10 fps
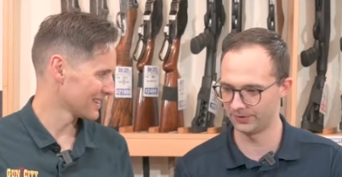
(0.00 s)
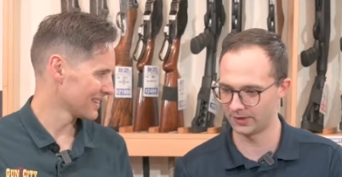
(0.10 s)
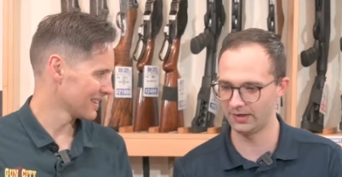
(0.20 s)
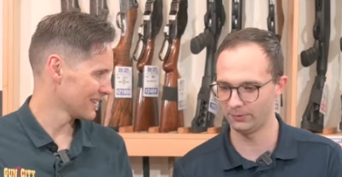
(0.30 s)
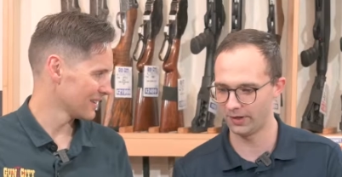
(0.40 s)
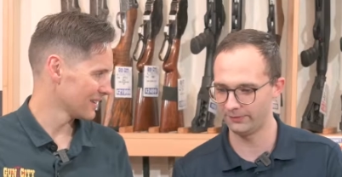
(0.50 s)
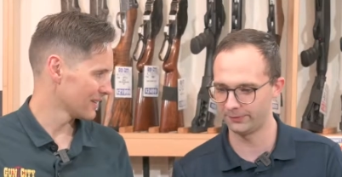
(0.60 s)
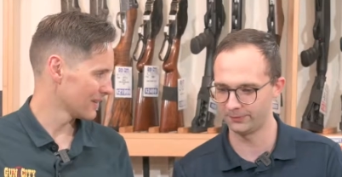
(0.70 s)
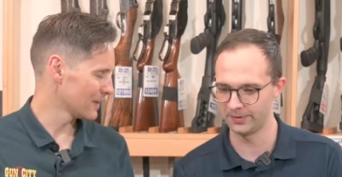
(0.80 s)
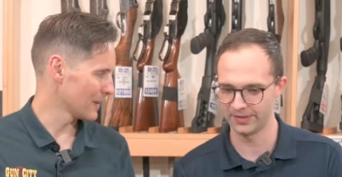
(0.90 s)
Speaker 1: and light
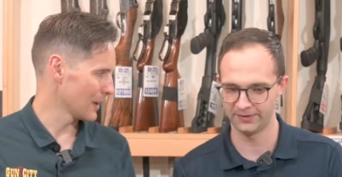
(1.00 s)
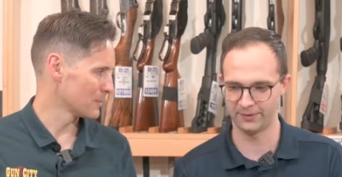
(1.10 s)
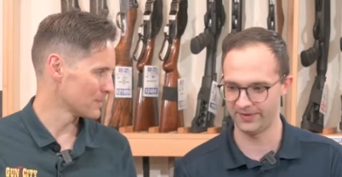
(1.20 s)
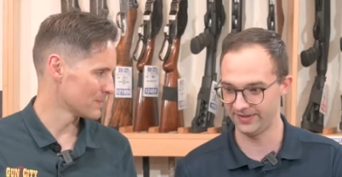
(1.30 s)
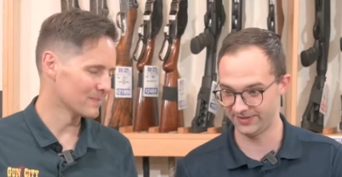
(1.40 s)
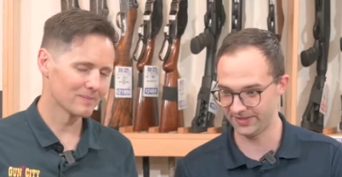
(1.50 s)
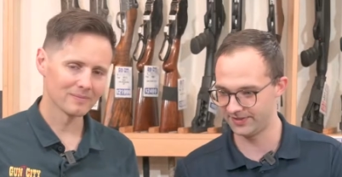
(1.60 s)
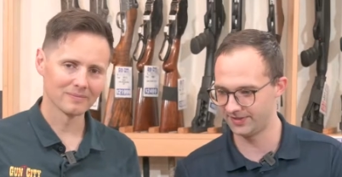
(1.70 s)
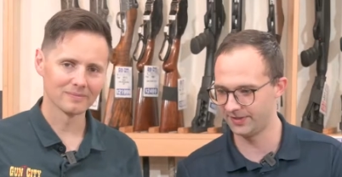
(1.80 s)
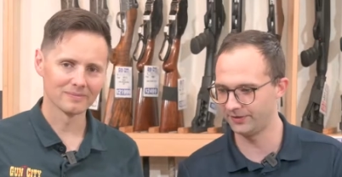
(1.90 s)
rifle. Yeah. Not that the
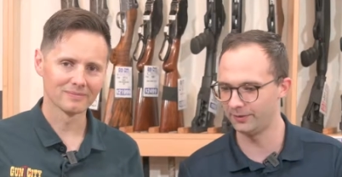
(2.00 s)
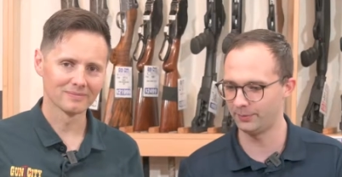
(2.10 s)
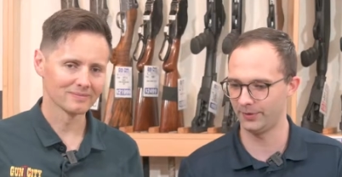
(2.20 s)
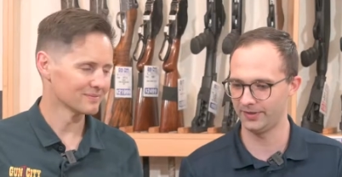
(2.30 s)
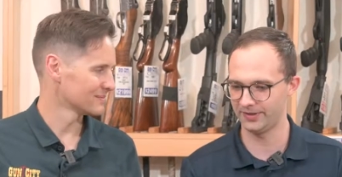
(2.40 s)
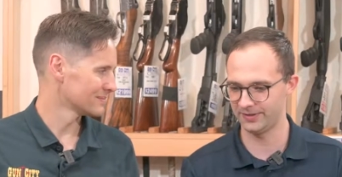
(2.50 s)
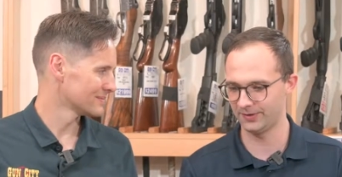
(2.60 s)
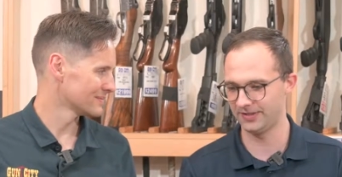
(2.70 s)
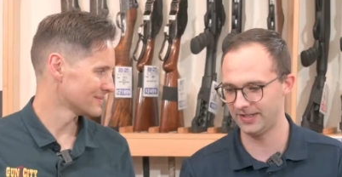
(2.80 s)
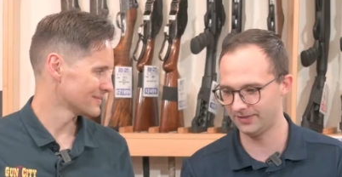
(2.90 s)
CZ isn't, but you're
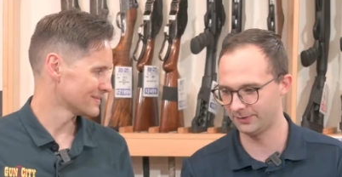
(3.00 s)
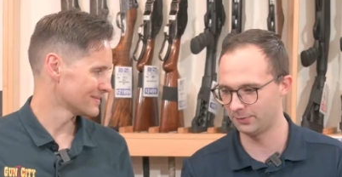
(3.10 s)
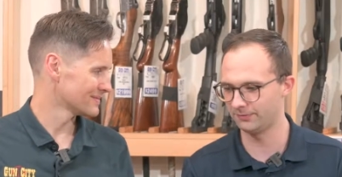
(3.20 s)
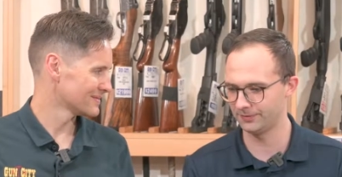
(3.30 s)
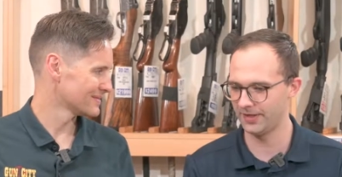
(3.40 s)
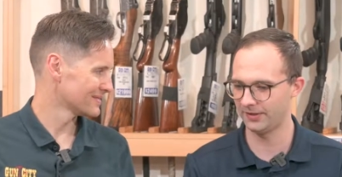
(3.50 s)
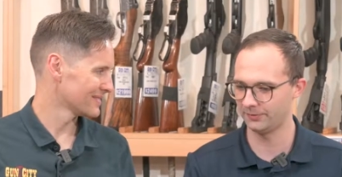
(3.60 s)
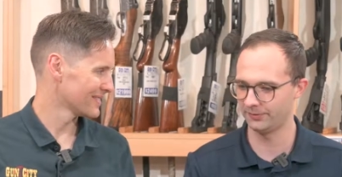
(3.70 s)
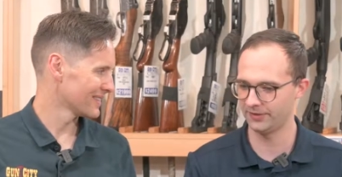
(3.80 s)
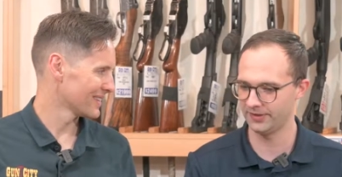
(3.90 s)
going to get equivalent
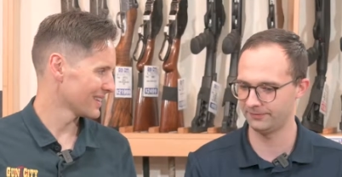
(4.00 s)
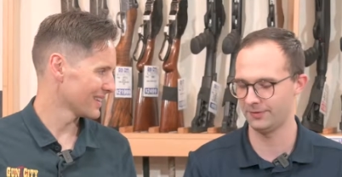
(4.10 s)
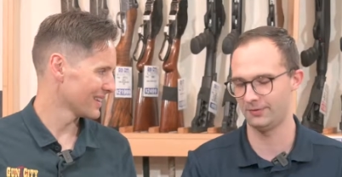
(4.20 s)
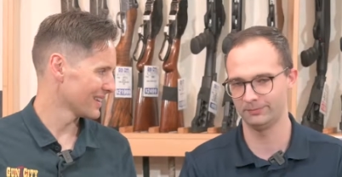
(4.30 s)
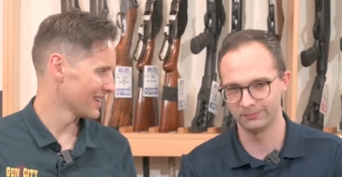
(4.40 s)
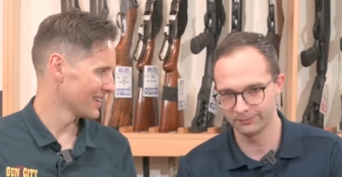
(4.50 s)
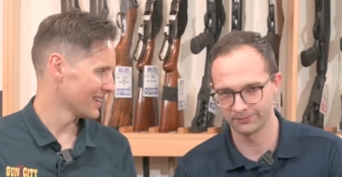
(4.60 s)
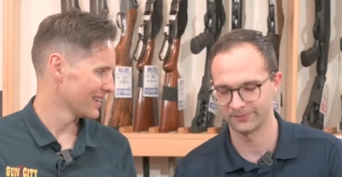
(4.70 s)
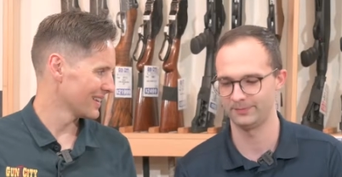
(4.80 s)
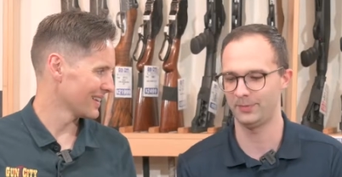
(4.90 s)
accuracy, if not
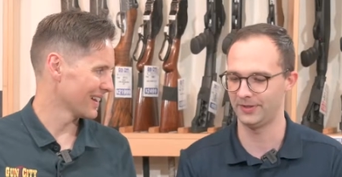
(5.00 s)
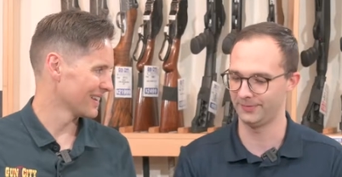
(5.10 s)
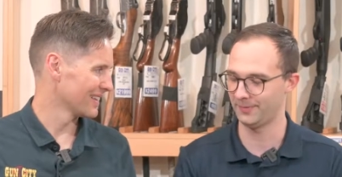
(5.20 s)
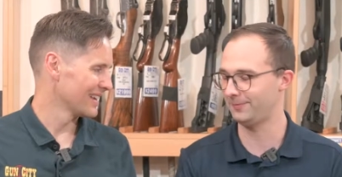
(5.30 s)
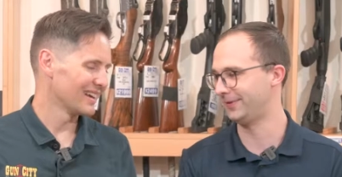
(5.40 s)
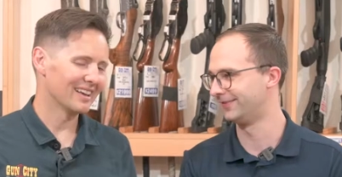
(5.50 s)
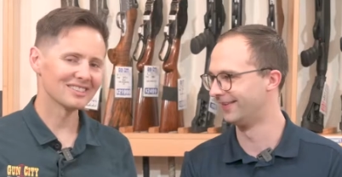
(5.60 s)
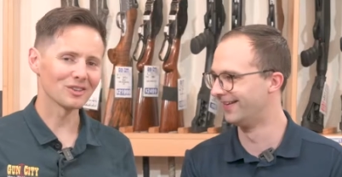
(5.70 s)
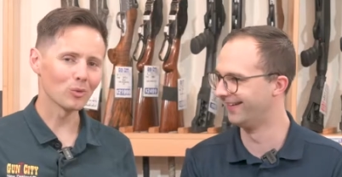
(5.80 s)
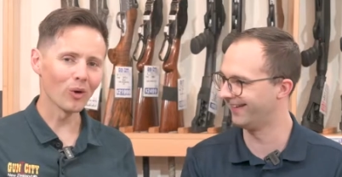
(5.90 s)
better, maybe.
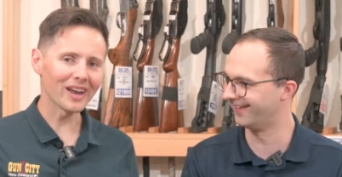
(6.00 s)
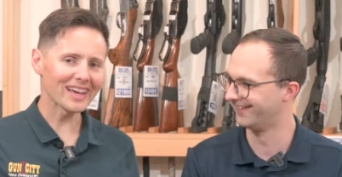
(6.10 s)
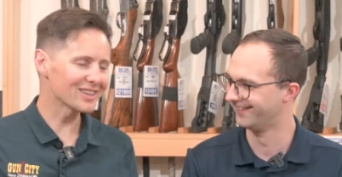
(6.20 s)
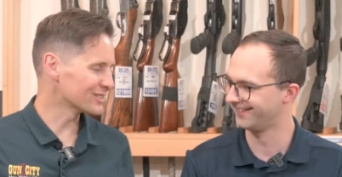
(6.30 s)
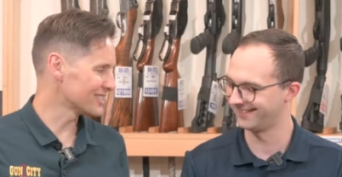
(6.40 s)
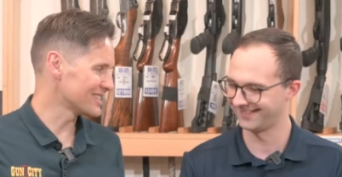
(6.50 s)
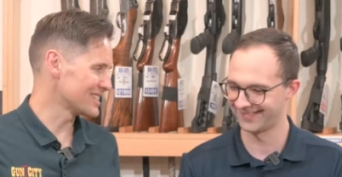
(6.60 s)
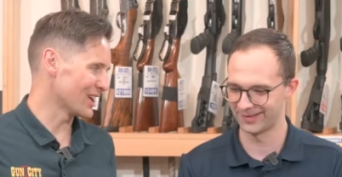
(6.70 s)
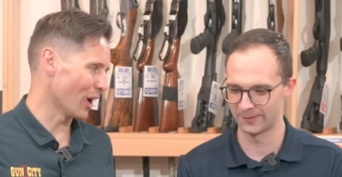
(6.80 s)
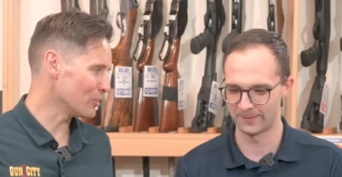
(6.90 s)
Speaker 2: So what accuracy did
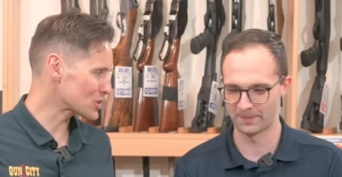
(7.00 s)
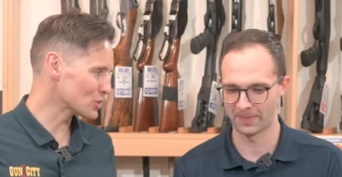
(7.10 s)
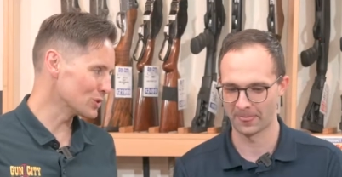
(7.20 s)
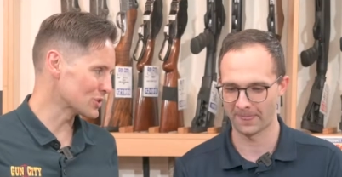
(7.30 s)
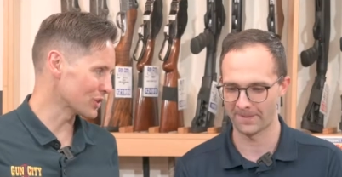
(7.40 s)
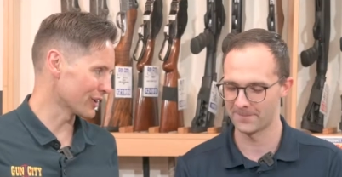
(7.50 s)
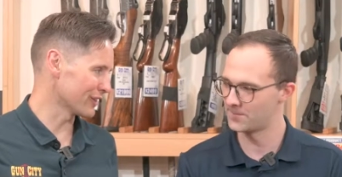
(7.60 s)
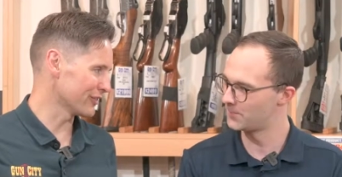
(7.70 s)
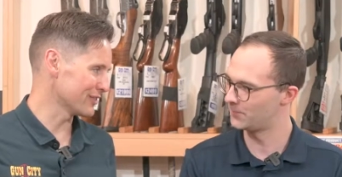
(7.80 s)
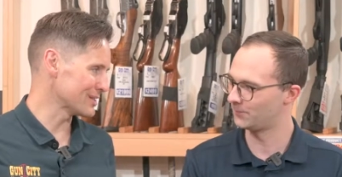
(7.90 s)
you get? I'm sure you shot it
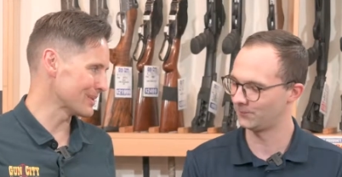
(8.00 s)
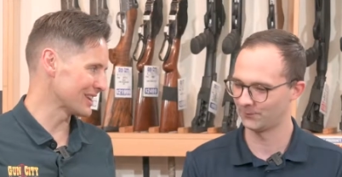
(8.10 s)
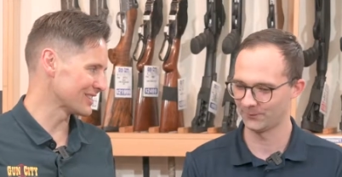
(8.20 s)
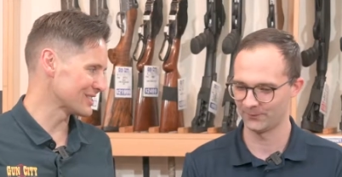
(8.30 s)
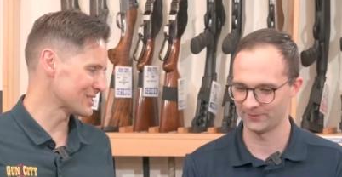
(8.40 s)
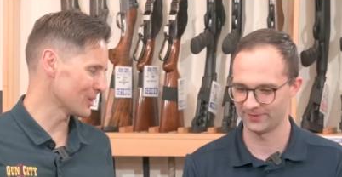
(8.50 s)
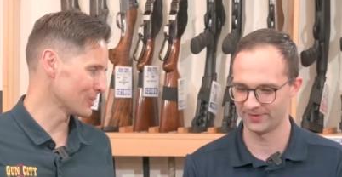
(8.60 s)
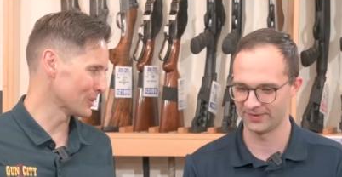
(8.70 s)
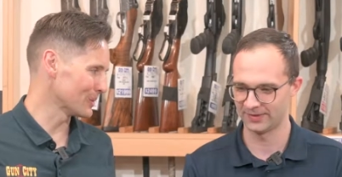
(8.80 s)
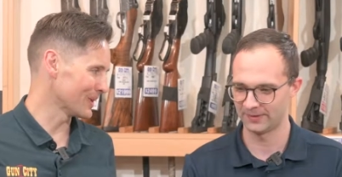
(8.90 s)
at 50 metres and you told
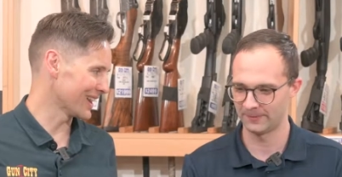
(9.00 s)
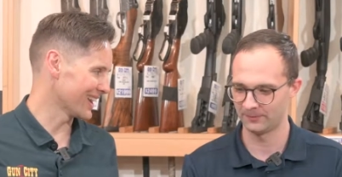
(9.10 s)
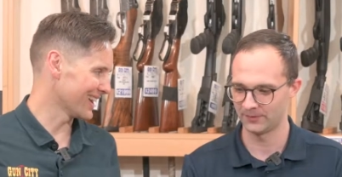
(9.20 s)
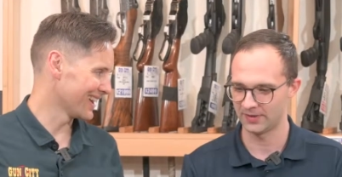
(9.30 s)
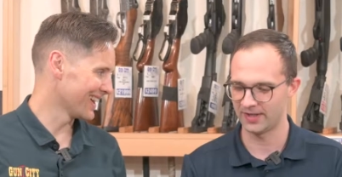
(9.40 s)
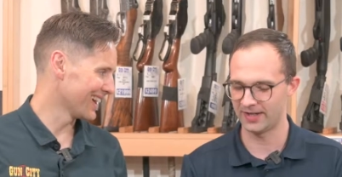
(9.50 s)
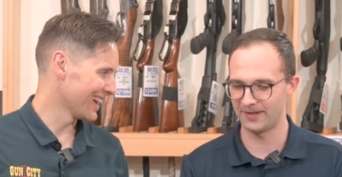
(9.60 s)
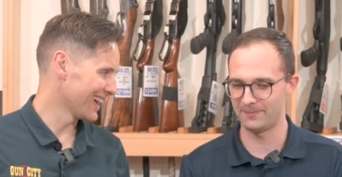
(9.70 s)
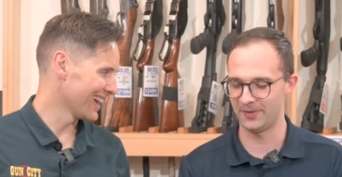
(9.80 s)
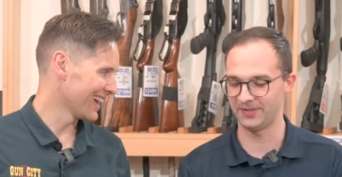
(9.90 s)
me all
Speaker 1: about it.
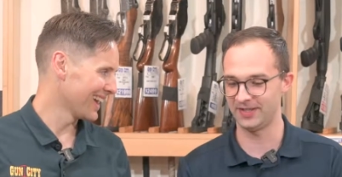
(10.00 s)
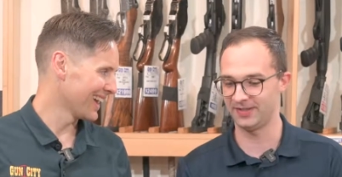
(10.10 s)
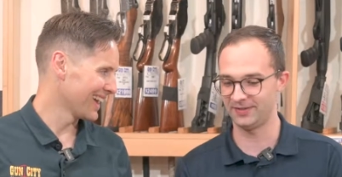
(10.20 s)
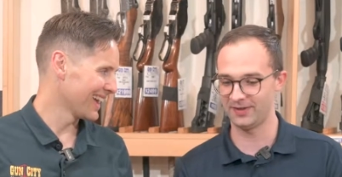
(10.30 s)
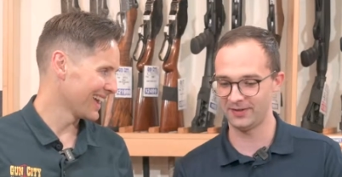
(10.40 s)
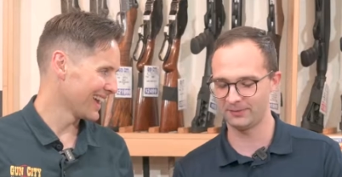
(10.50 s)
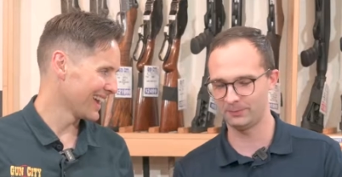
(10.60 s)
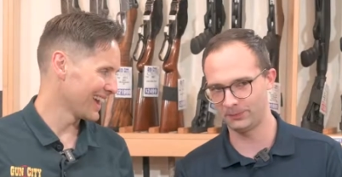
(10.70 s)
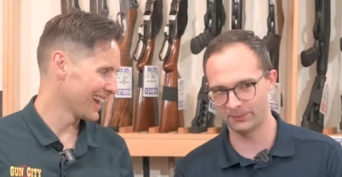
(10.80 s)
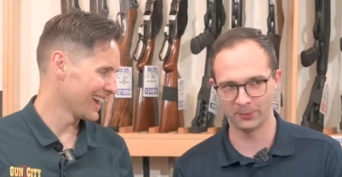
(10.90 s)
Um, it, it
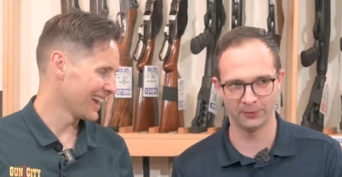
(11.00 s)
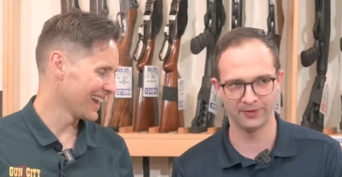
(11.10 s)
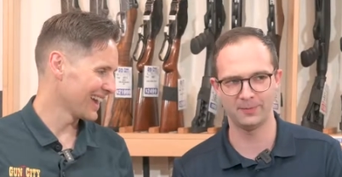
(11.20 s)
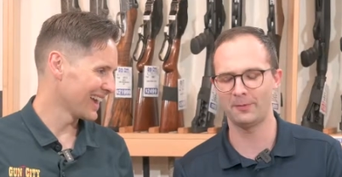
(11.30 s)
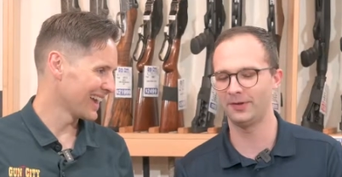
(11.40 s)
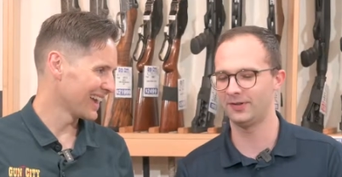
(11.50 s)
personally, my one